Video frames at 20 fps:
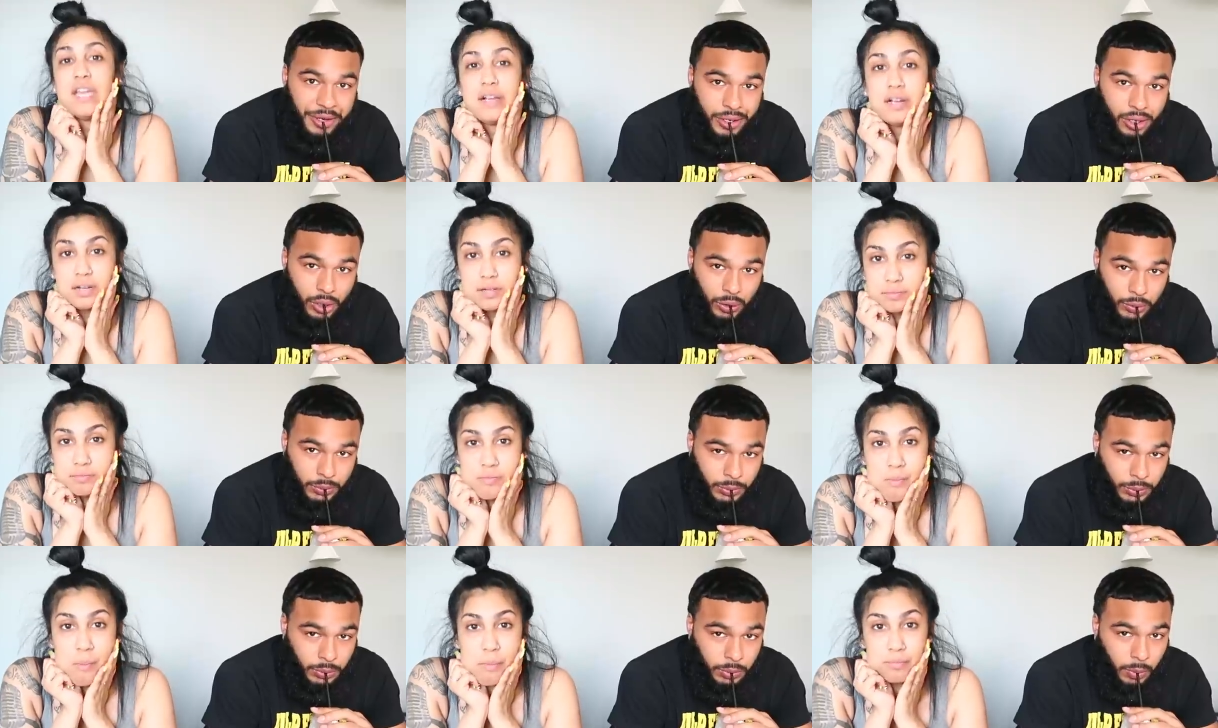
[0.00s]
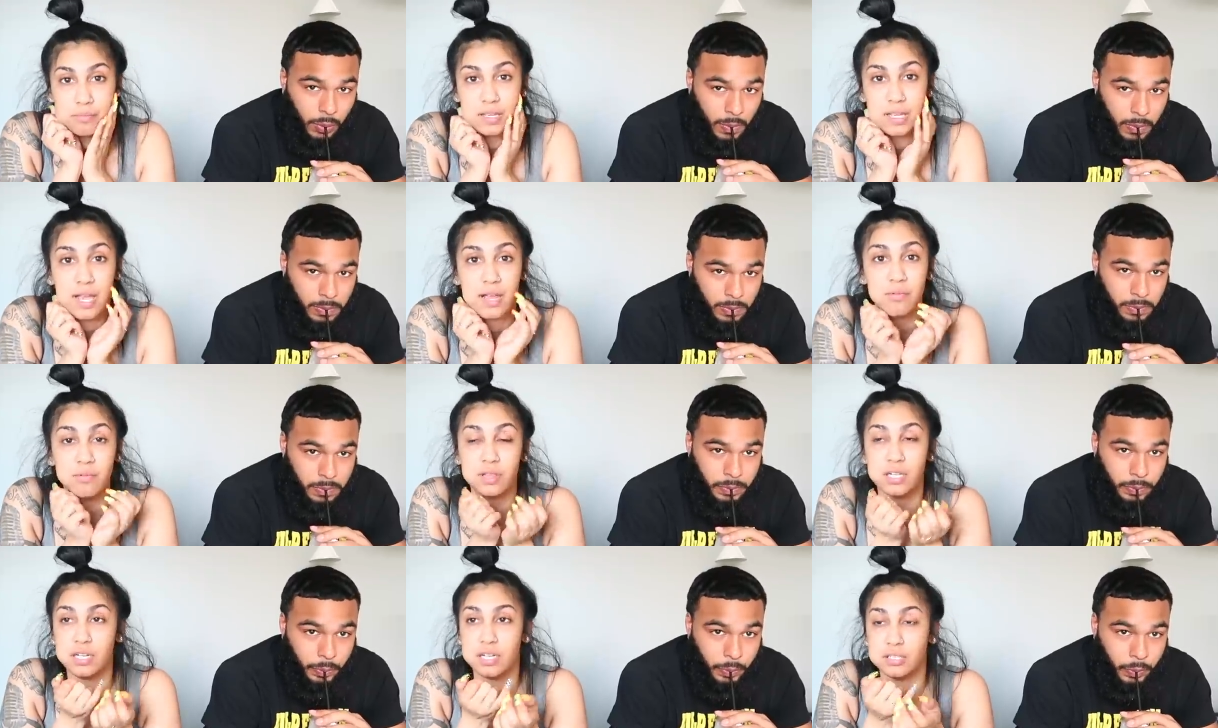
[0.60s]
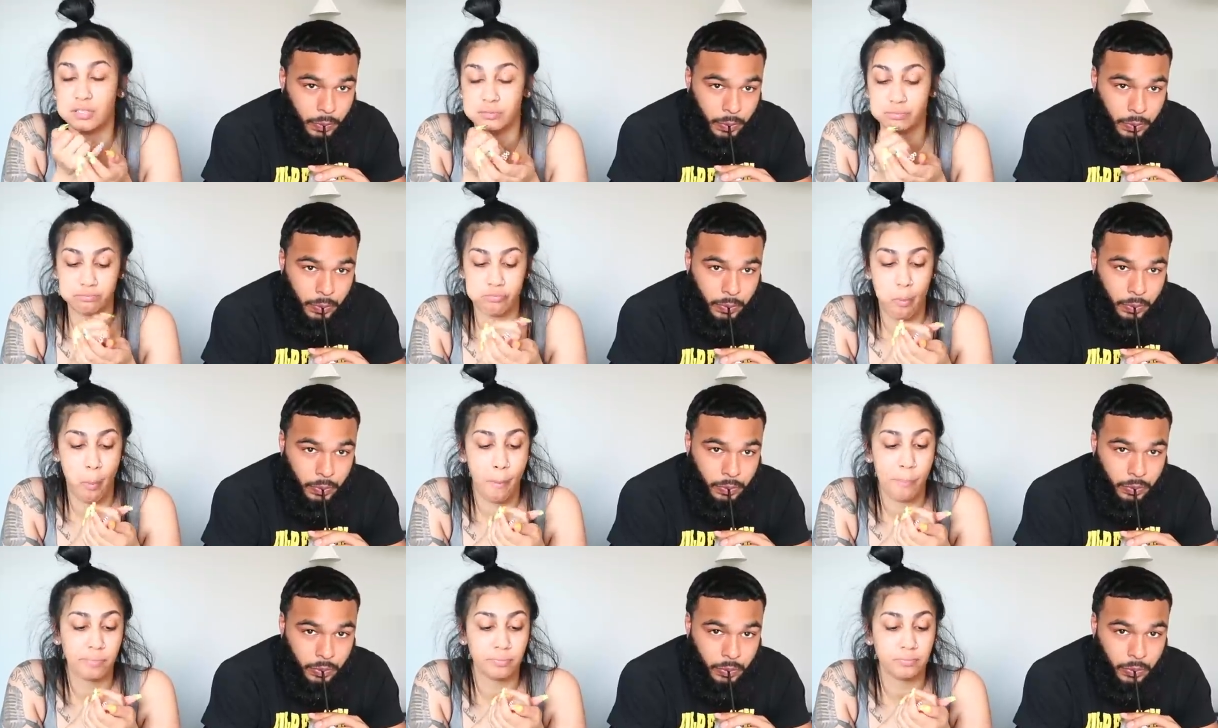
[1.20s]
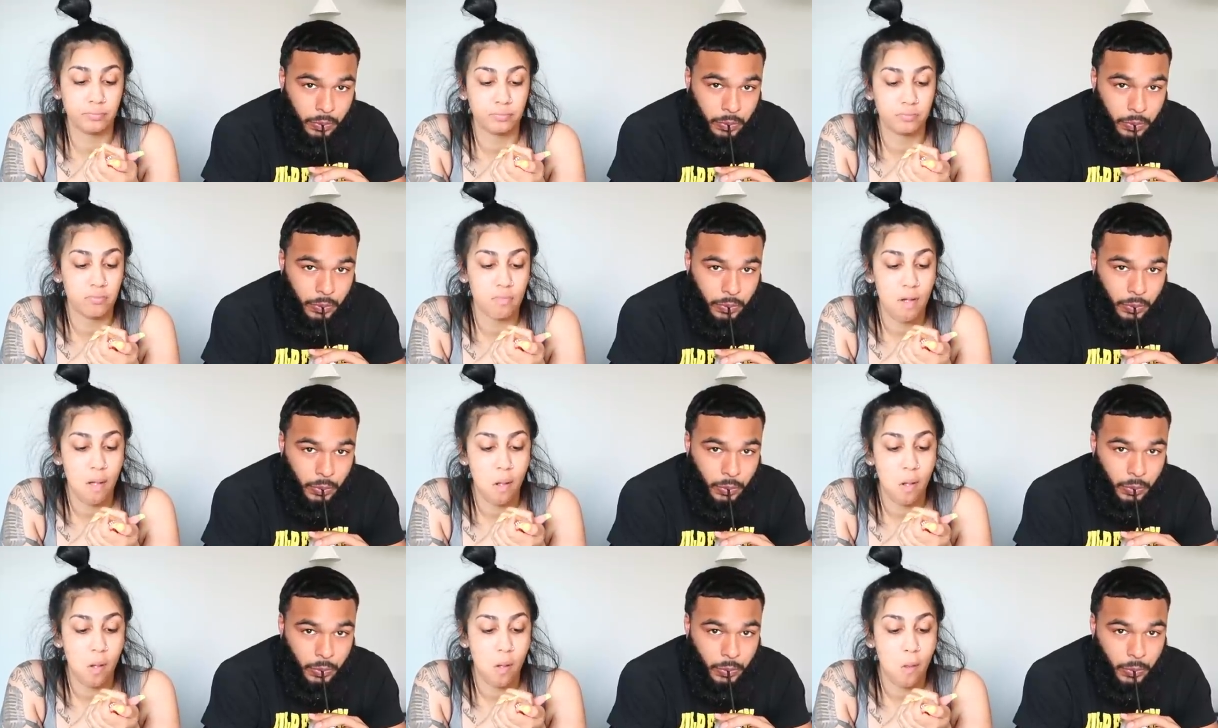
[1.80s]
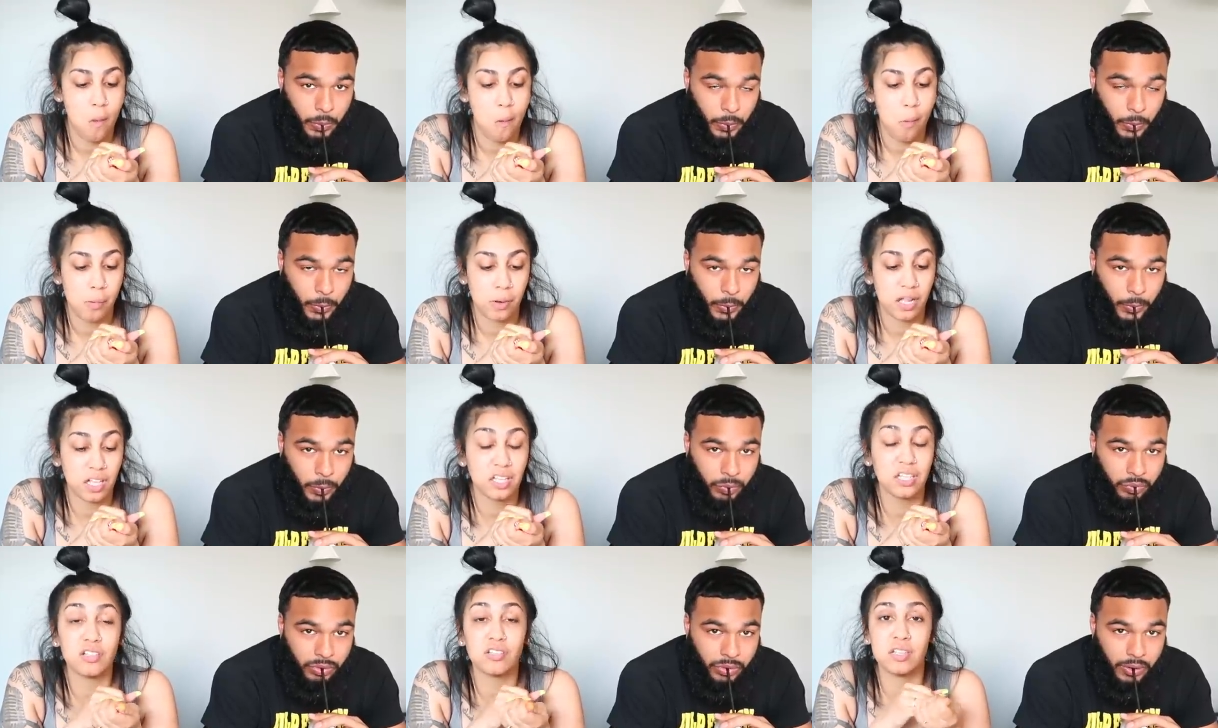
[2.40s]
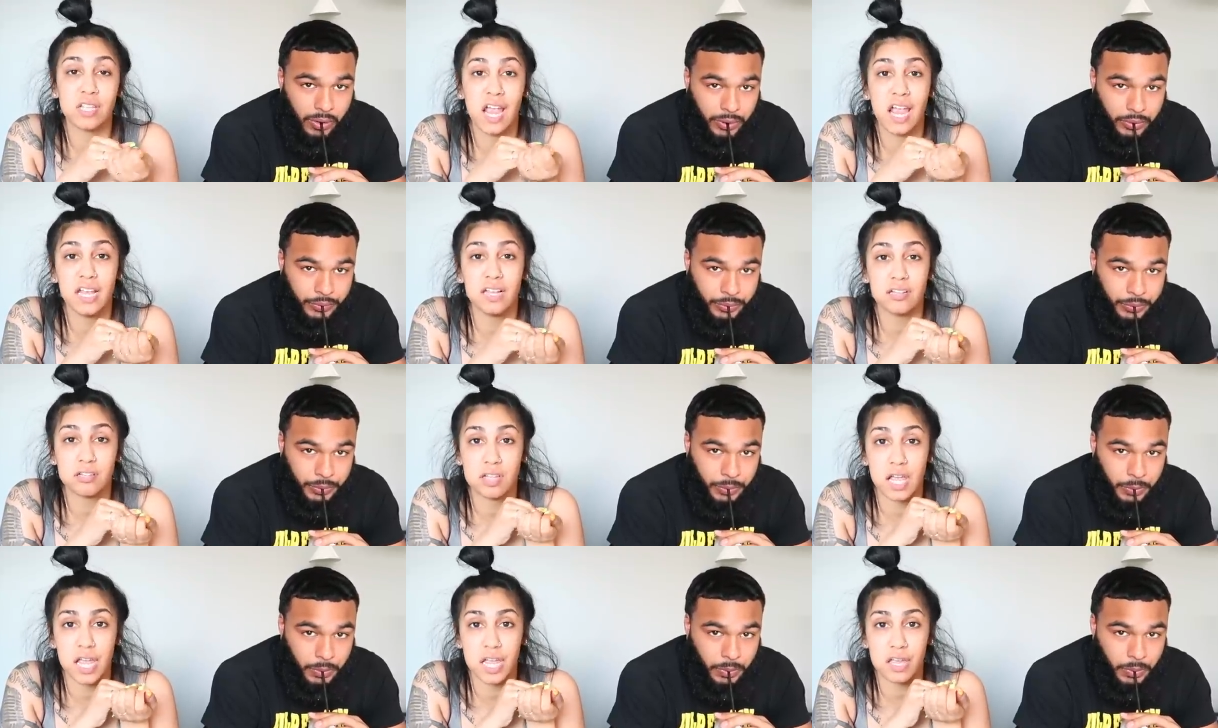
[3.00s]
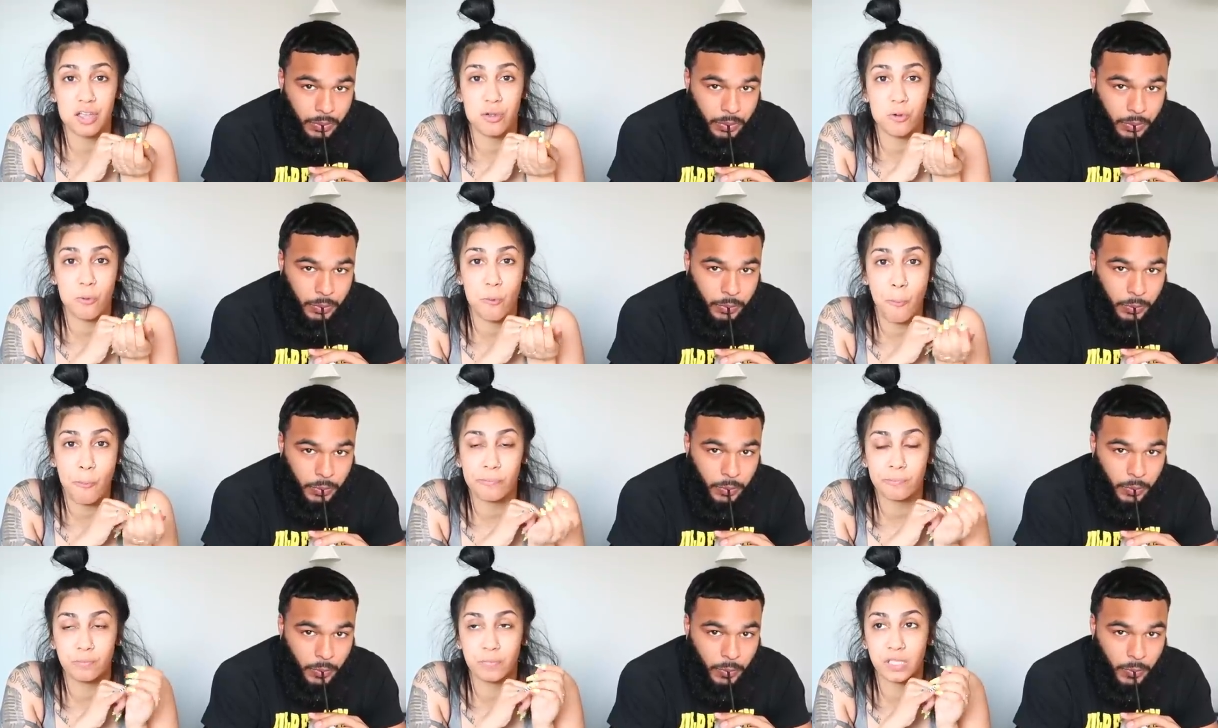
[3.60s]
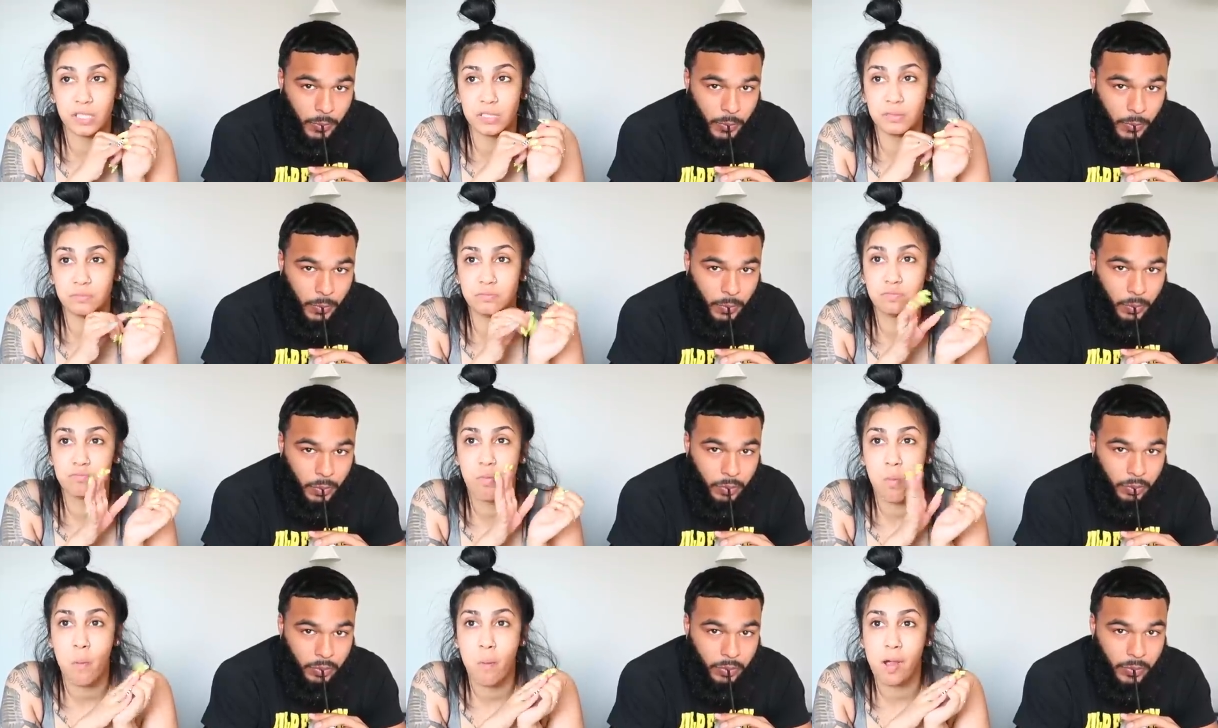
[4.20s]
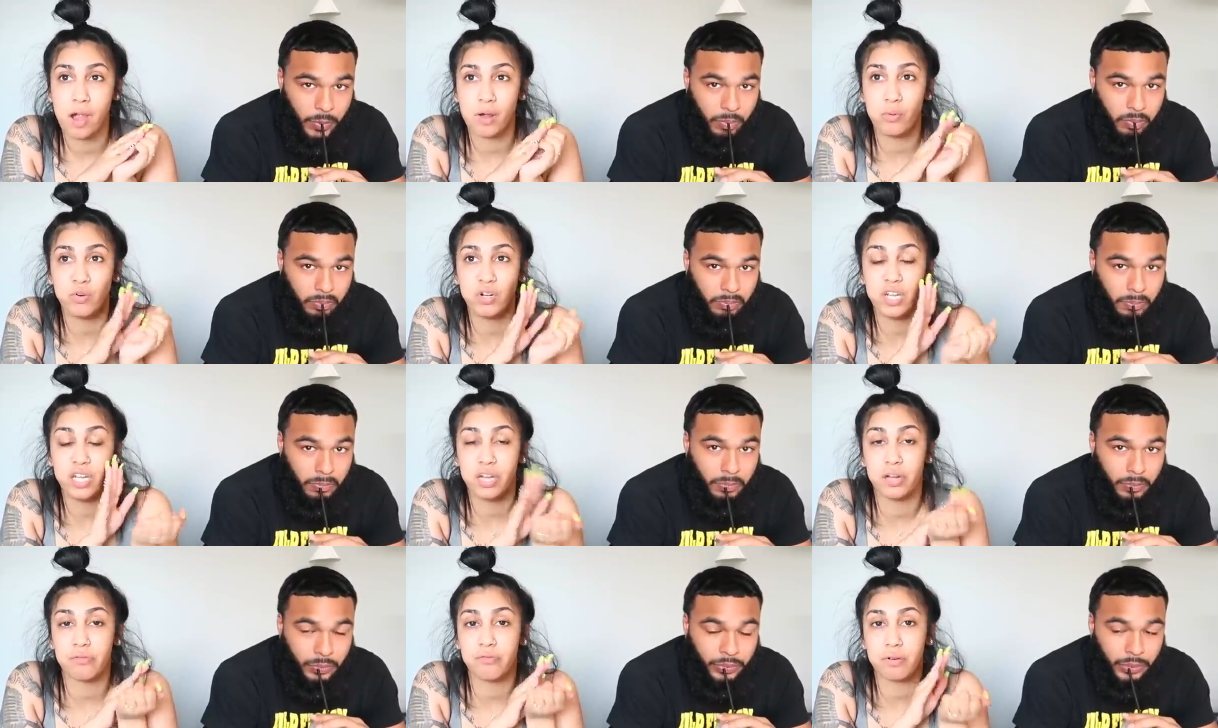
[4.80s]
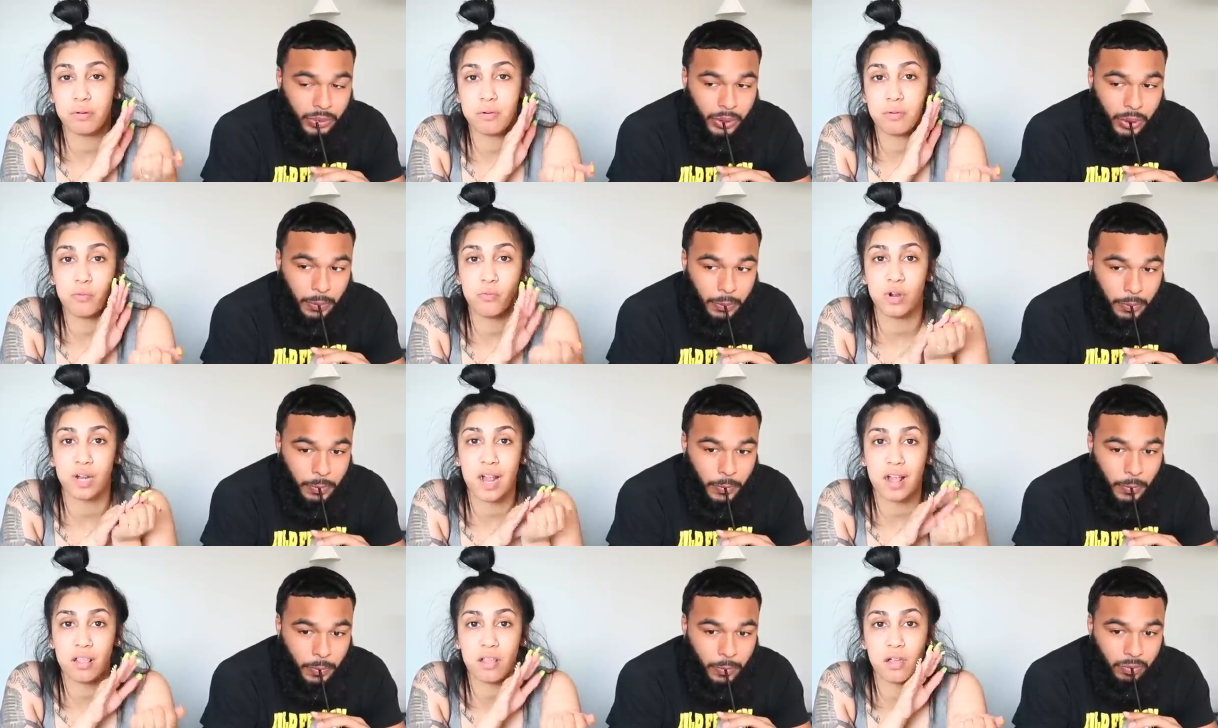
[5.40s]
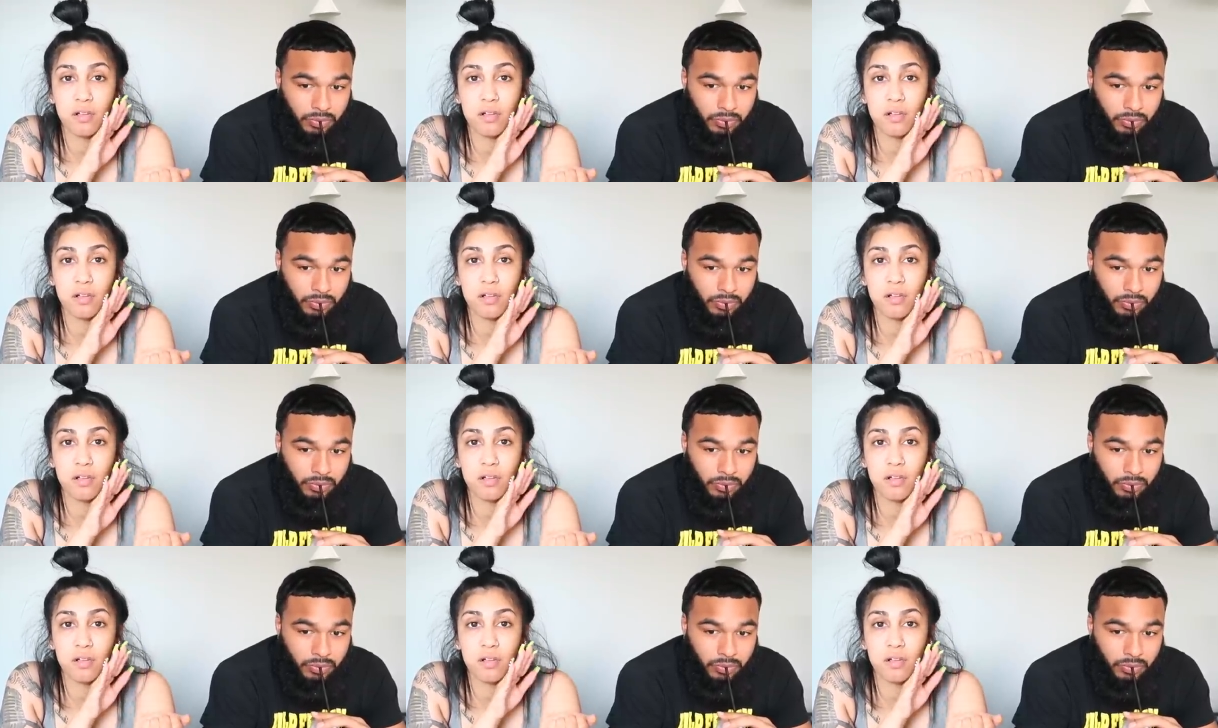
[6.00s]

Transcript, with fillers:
Speaker 1: care. Like, I really don't. Like, it's nice, thank you, but I want to hear from the one I